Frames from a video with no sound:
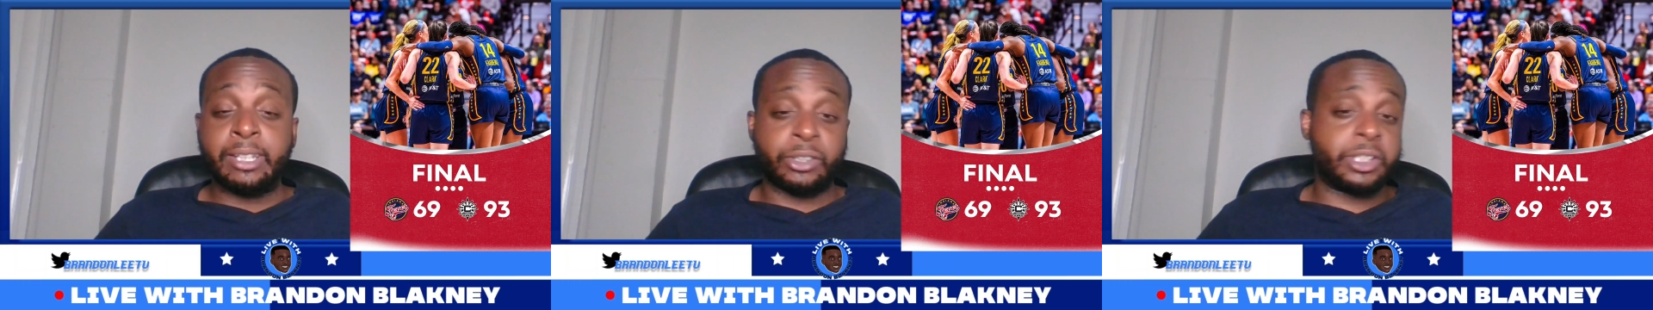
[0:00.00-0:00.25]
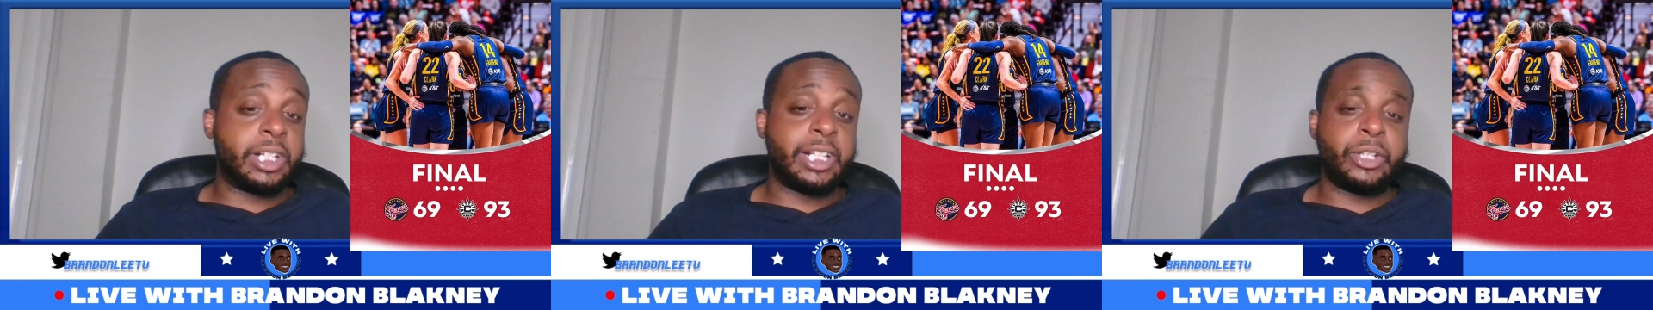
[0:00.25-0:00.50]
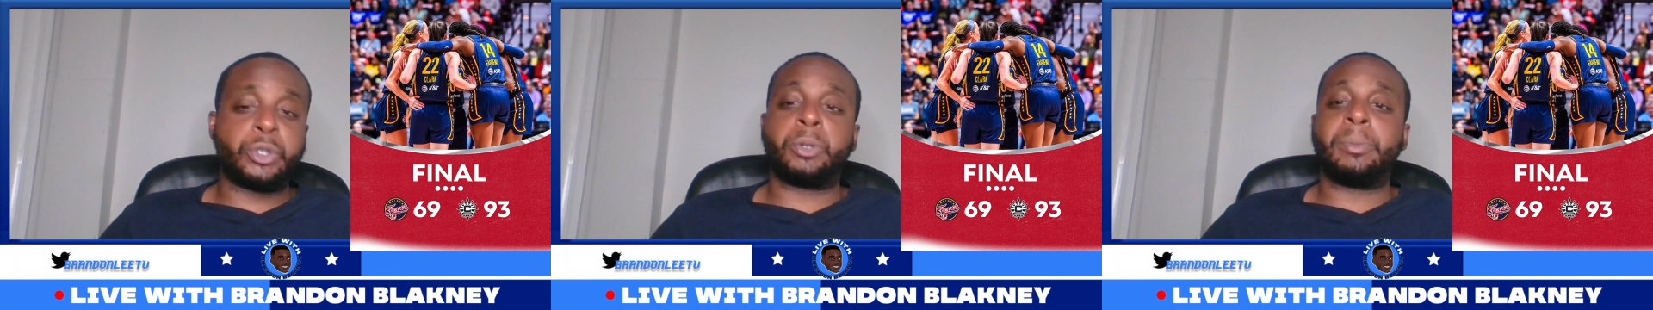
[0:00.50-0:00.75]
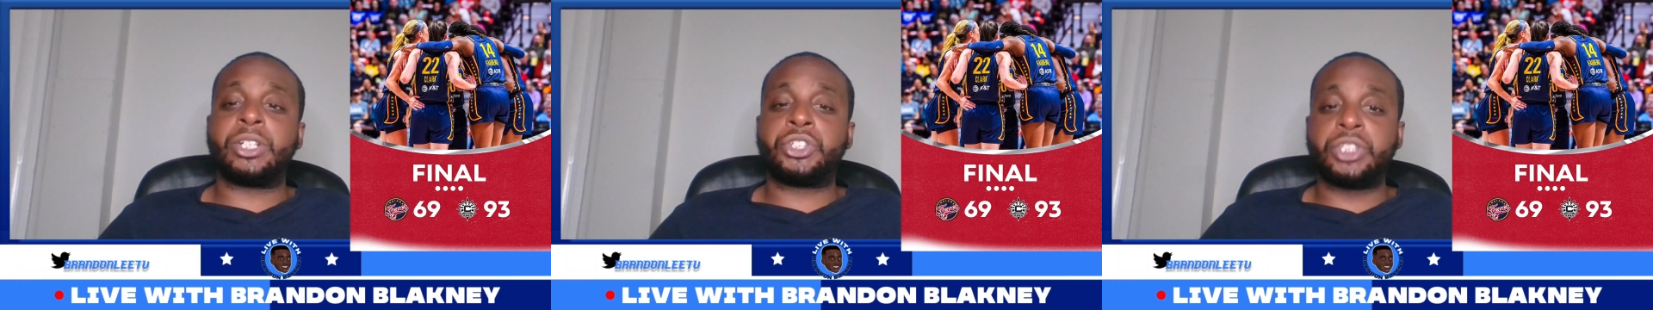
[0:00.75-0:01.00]
They're going to need her
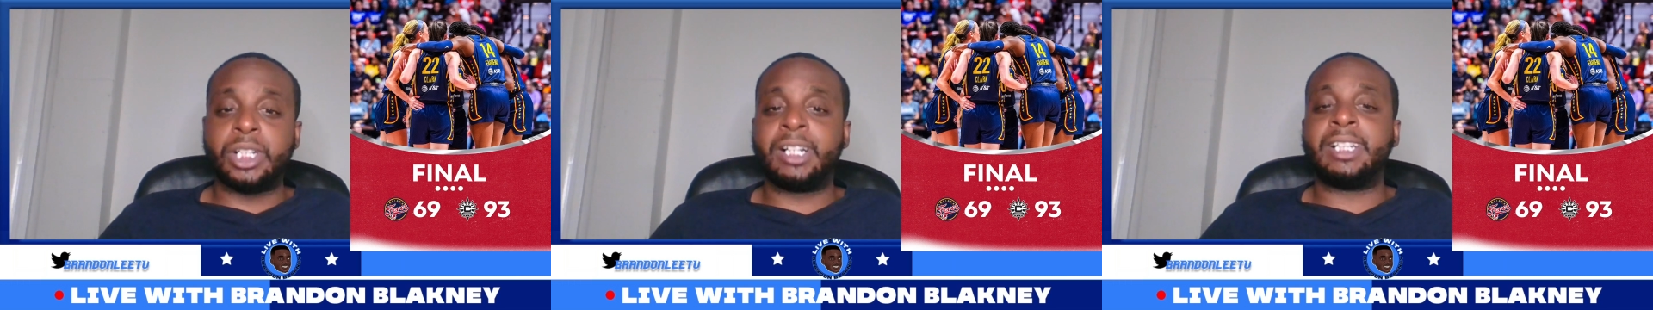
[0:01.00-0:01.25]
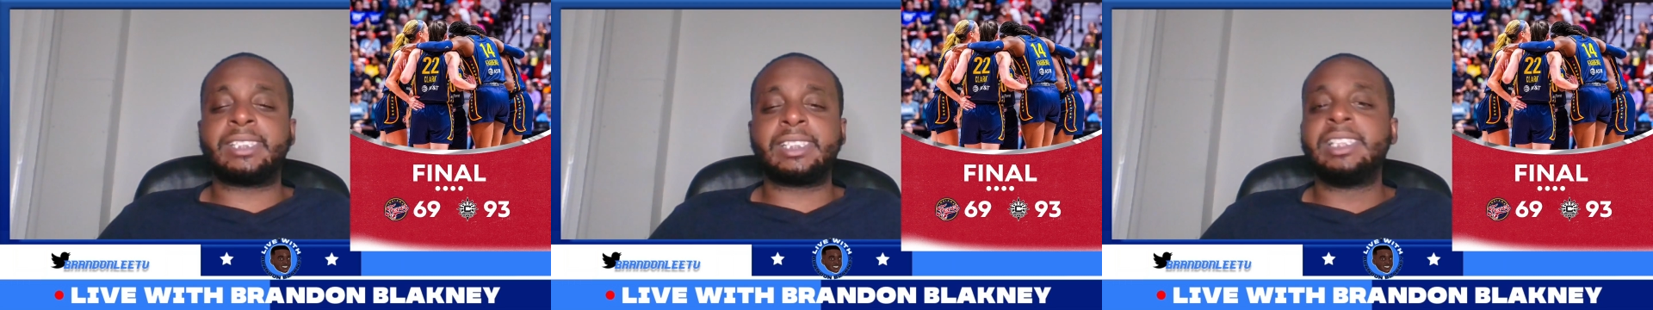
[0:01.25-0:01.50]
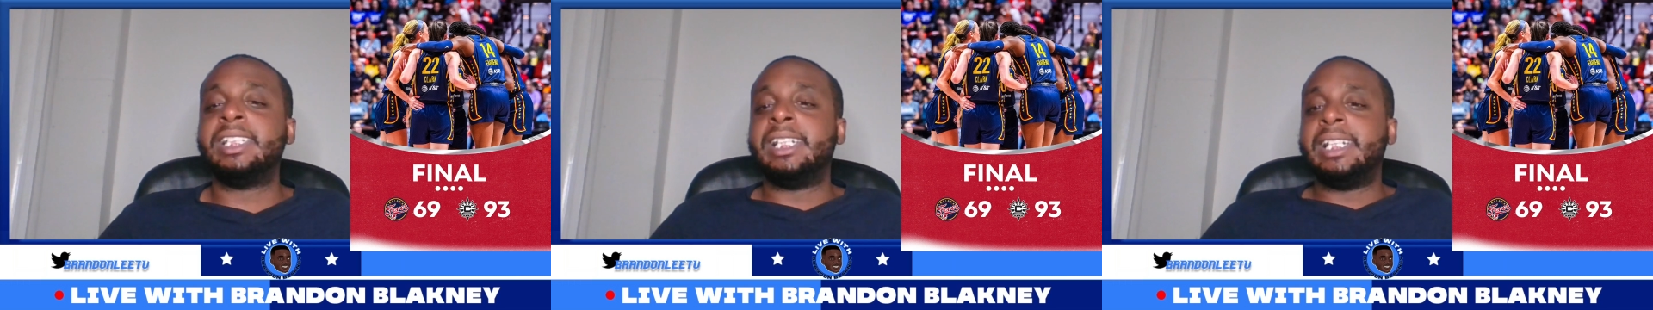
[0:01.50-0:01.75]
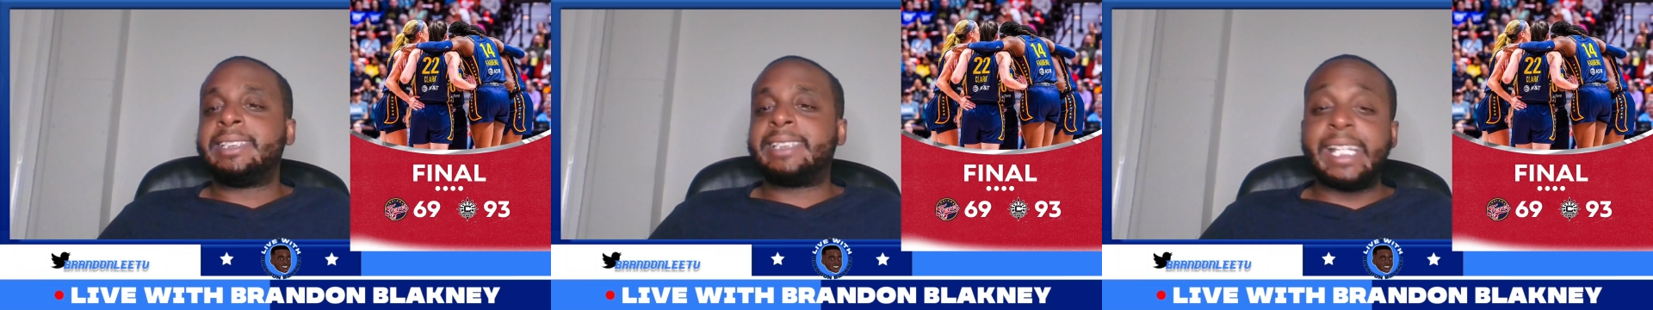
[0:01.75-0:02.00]
to make shots,
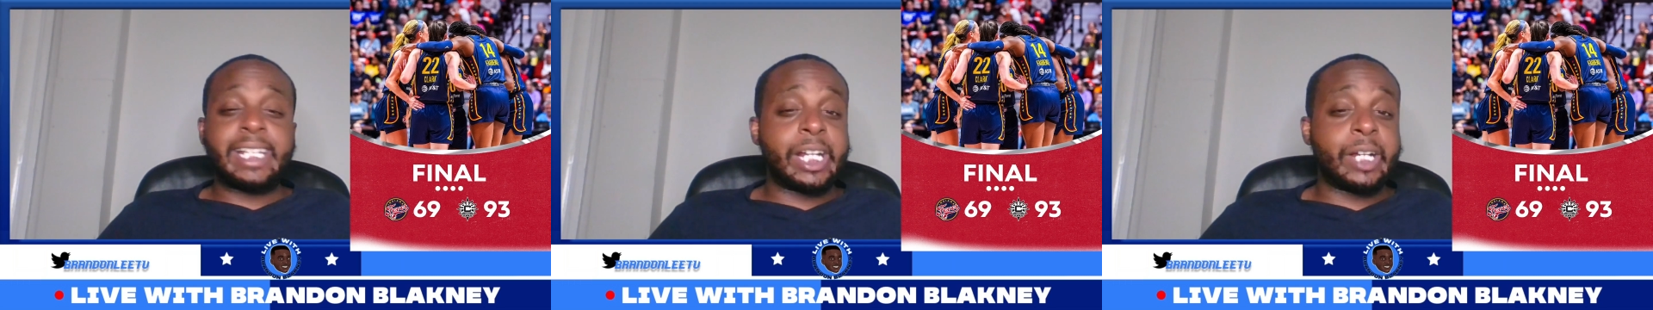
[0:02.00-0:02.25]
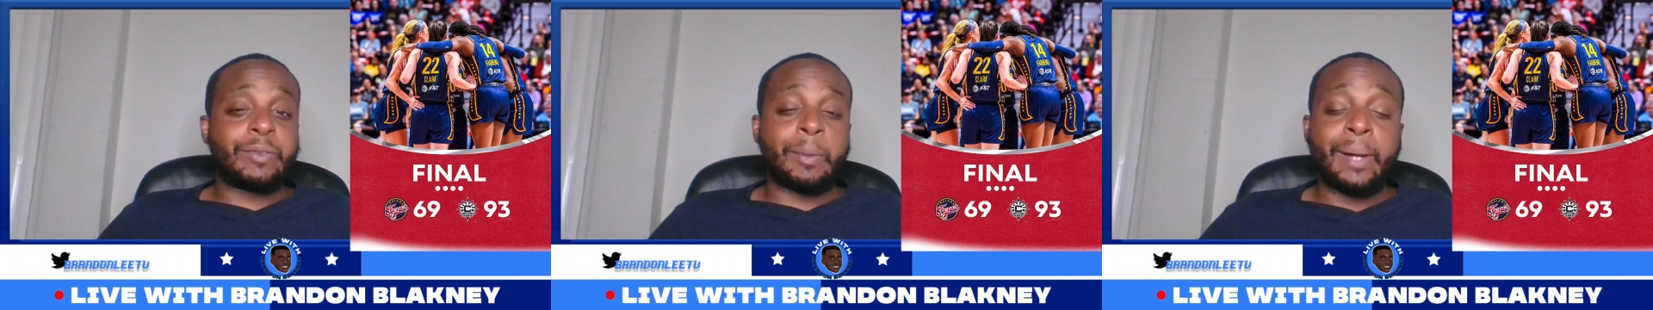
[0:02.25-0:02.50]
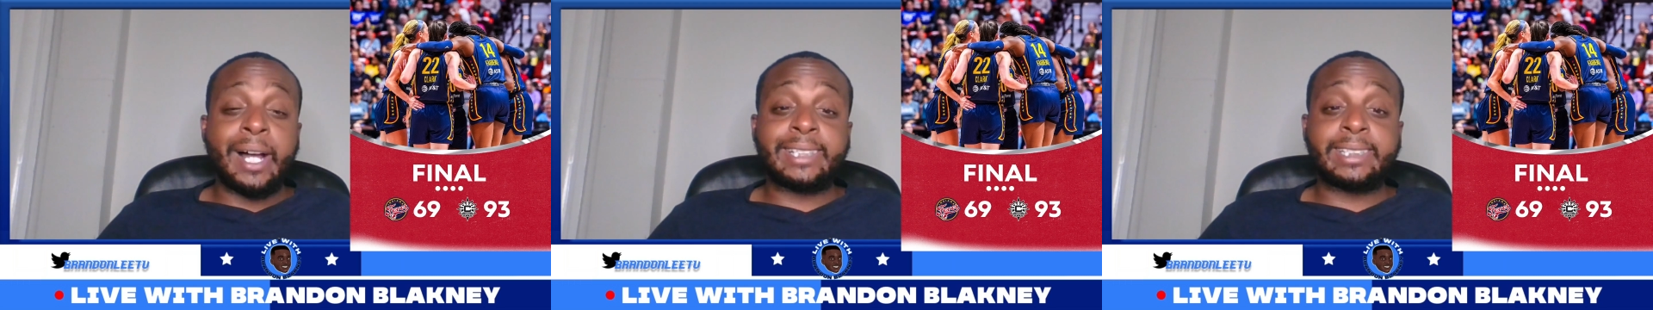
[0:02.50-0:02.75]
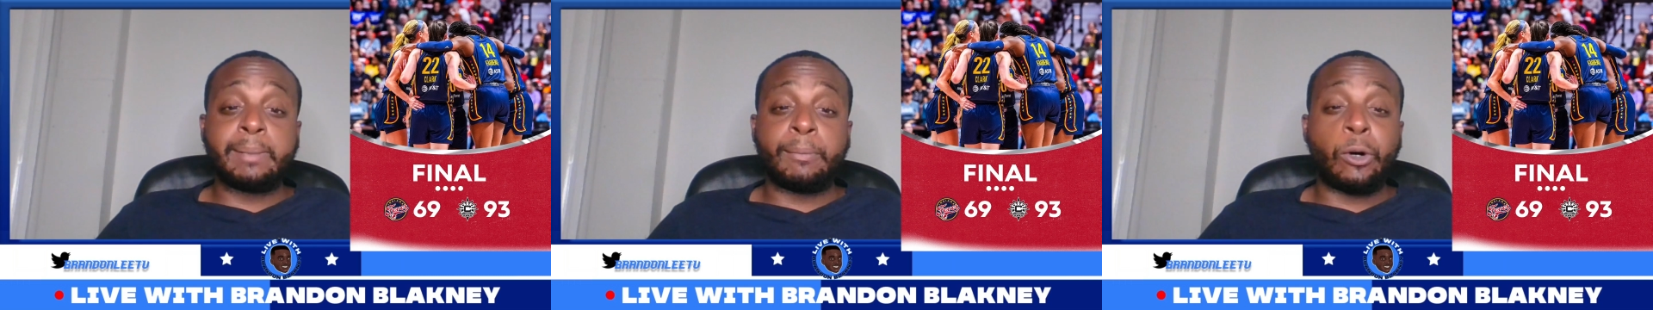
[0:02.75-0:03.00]
take care of the
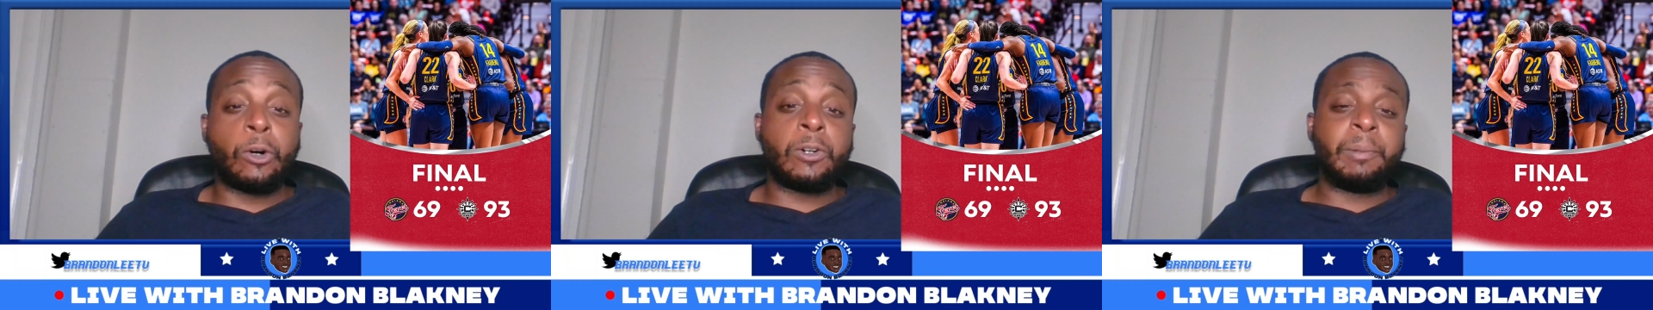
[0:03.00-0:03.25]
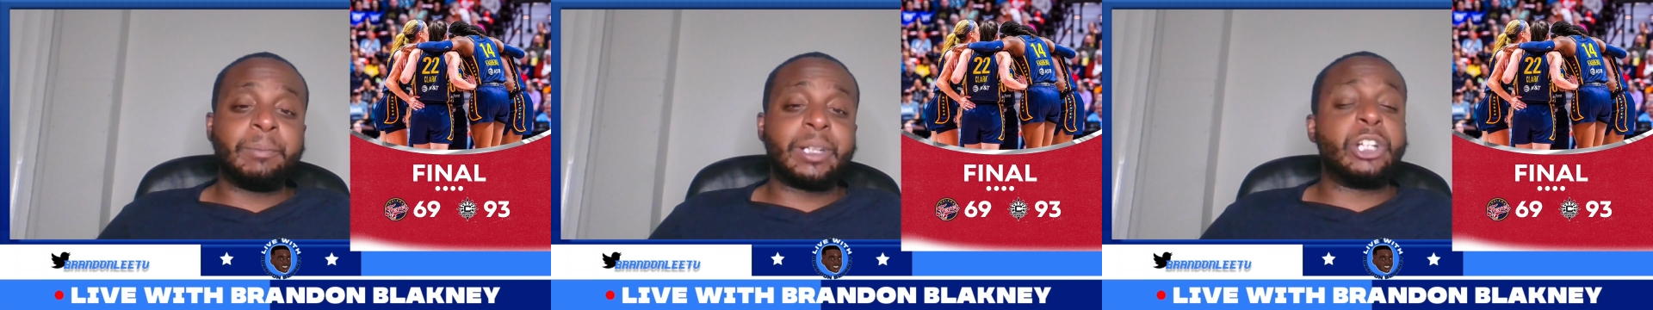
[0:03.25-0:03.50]
basketball,